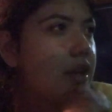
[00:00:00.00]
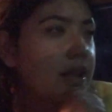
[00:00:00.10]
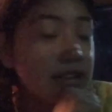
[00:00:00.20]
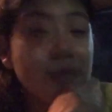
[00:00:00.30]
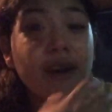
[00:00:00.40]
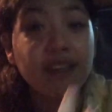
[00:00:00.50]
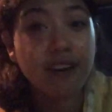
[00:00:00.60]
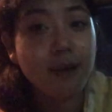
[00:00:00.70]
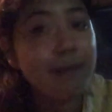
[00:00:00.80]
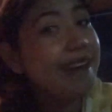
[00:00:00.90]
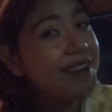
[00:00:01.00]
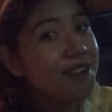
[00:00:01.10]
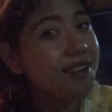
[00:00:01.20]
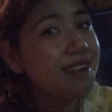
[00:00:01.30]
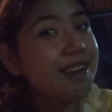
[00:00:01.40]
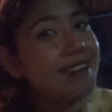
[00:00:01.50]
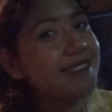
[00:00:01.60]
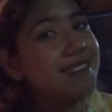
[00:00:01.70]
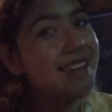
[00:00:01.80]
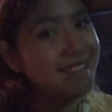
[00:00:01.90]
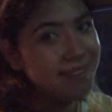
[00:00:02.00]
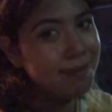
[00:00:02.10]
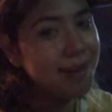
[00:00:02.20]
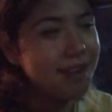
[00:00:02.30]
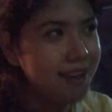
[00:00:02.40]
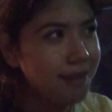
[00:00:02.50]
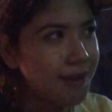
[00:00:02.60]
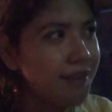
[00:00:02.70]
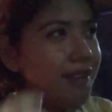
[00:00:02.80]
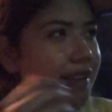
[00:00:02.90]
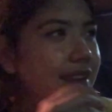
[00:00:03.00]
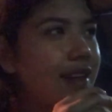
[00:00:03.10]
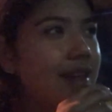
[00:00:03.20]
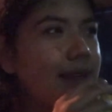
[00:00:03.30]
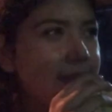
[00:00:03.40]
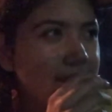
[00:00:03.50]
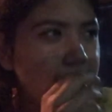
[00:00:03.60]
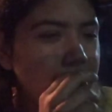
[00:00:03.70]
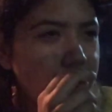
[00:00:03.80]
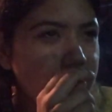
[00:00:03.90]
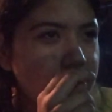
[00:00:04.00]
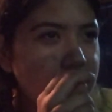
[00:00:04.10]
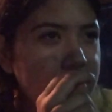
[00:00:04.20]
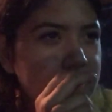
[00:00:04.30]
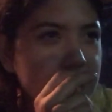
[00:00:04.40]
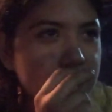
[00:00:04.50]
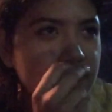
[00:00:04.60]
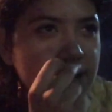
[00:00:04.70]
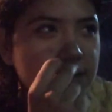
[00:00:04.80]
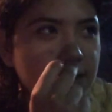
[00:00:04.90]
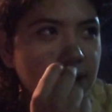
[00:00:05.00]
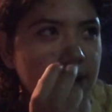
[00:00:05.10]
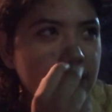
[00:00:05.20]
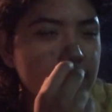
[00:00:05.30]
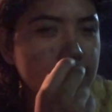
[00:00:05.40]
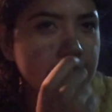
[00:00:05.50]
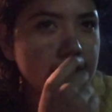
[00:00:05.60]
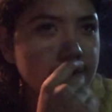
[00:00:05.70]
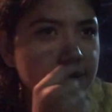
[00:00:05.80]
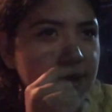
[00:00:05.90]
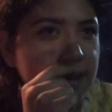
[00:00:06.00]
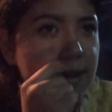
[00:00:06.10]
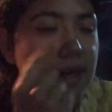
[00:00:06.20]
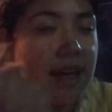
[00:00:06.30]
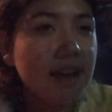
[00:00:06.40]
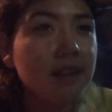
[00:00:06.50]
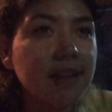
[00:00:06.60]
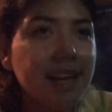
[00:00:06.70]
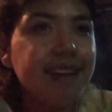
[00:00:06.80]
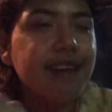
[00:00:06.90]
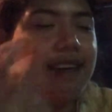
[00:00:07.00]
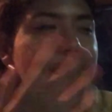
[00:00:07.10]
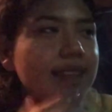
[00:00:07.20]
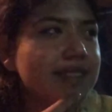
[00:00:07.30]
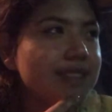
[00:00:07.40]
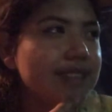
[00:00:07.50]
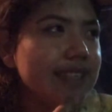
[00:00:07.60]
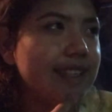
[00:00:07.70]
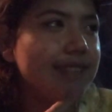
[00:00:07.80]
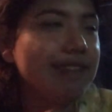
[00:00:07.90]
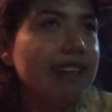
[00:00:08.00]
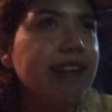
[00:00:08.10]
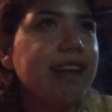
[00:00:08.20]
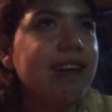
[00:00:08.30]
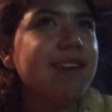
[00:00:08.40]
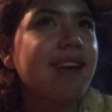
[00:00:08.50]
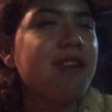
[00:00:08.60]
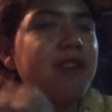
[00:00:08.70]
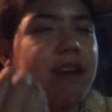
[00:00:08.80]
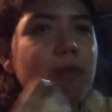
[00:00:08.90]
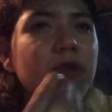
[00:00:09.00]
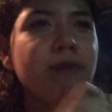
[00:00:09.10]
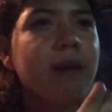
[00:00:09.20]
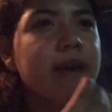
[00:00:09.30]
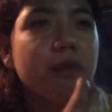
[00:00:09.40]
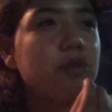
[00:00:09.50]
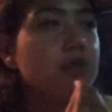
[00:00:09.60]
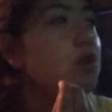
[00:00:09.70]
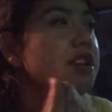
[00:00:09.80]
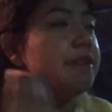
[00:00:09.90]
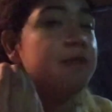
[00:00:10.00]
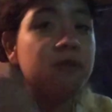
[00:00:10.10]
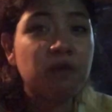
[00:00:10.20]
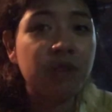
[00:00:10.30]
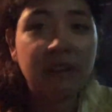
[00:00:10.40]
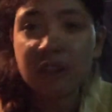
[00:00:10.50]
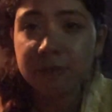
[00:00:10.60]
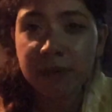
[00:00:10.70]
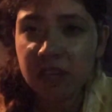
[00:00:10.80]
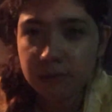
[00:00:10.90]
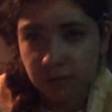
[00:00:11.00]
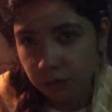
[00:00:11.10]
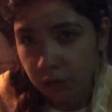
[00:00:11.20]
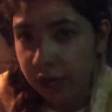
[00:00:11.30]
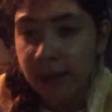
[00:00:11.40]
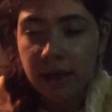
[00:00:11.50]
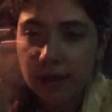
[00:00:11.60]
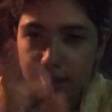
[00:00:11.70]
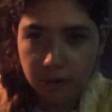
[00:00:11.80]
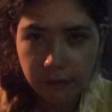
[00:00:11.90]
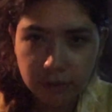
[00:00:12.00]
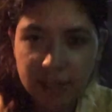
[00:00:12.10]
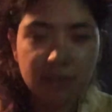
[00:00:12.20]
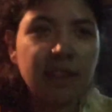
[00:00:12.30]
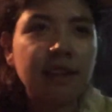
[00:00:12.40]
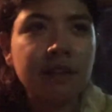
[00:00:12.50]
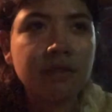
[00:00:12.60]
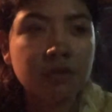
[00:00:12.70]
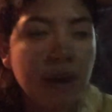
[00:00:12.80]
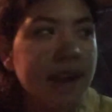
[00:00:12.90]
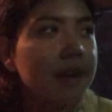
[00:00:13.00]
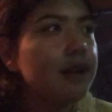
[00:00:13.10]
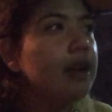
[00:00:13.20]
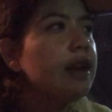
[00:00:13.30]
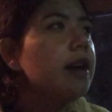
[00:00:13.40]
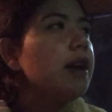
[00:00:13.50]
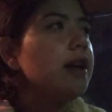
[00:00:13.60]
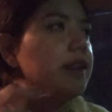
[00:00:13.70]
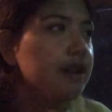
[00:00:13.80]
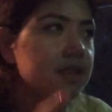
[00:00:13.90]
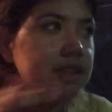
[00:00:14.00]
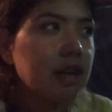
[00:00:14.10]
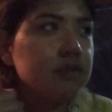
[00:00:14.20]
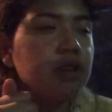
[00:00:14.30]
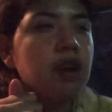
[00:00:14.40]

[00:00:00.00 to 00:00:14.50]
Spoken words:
That's why it's called main hall, because it's the main hospital. So yeah, so that was really freaky, and had a great night. It really, I don't know, it blew my. It's so different from what I've experienced before in the field house and then Dwyer and Heller's house.